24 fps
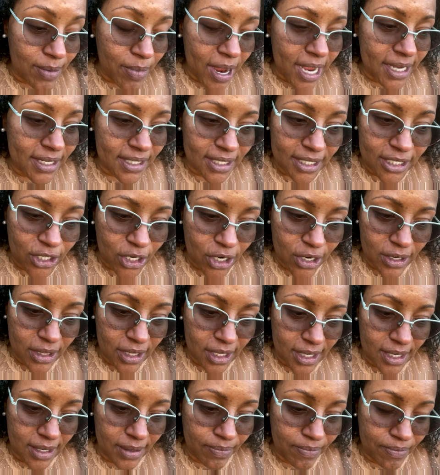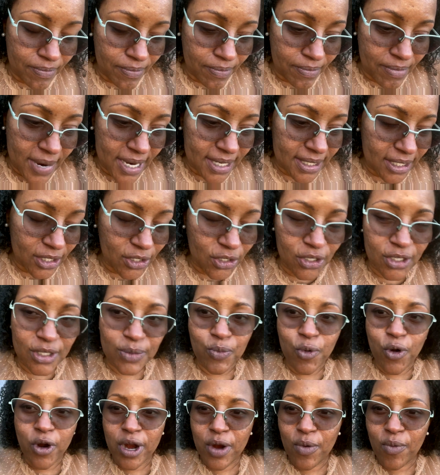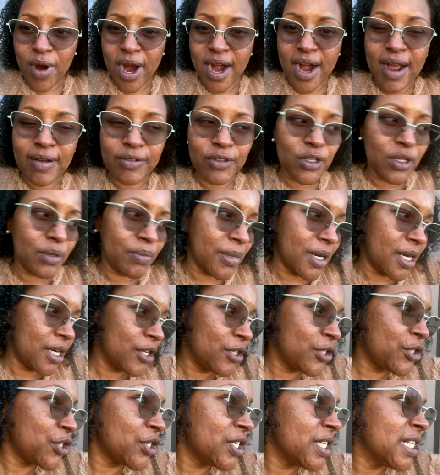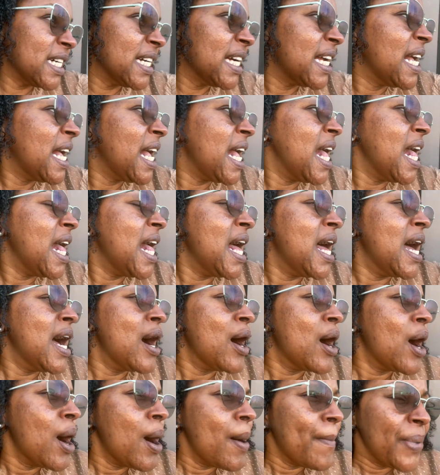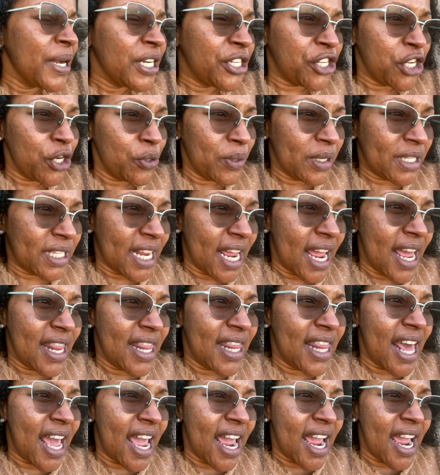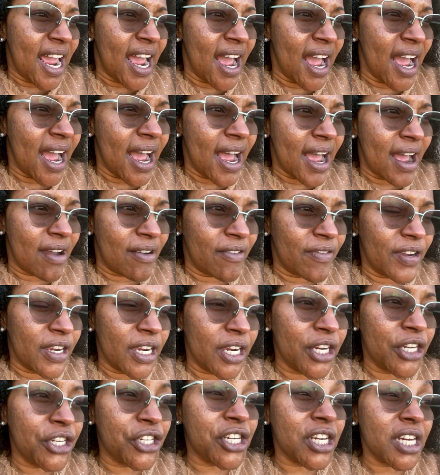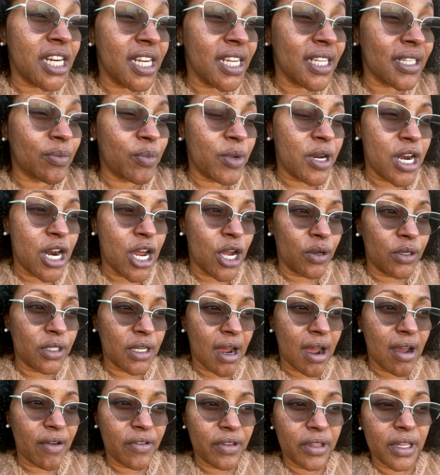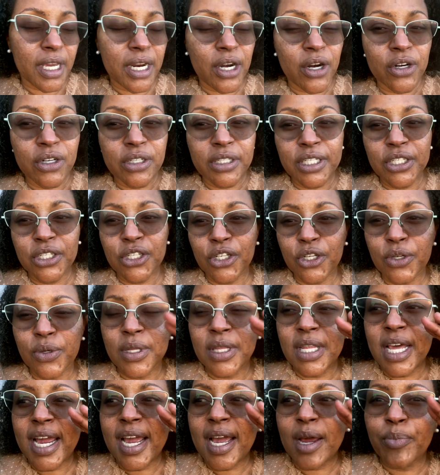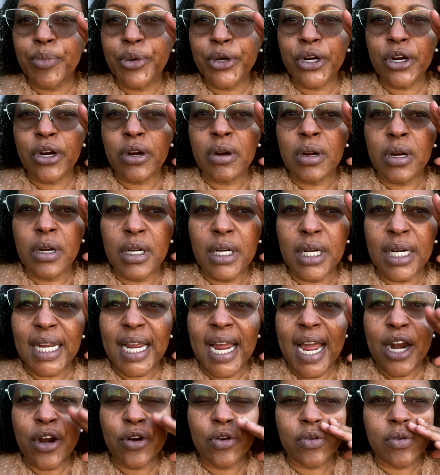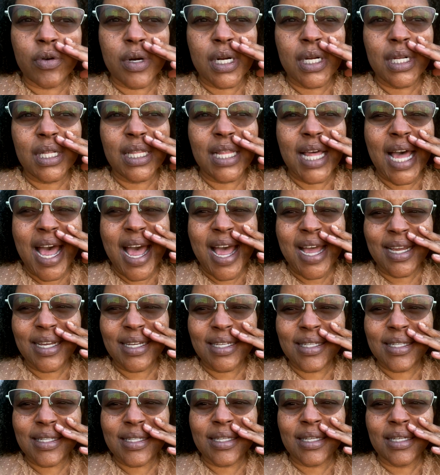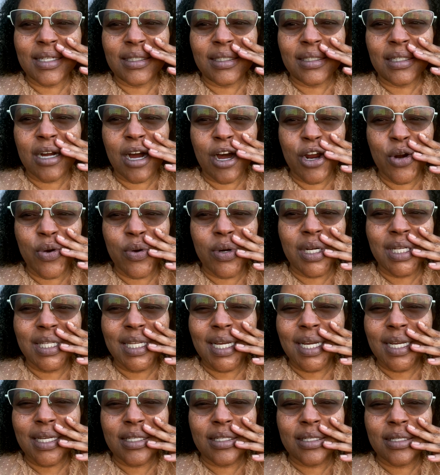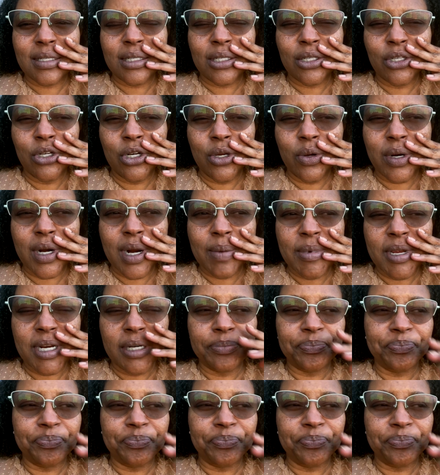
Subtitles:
I sent her the message this morning right after the monitoring. But she was saying she has been known to ovulate early too, and they had put her on Gonorel X, you know what I mean.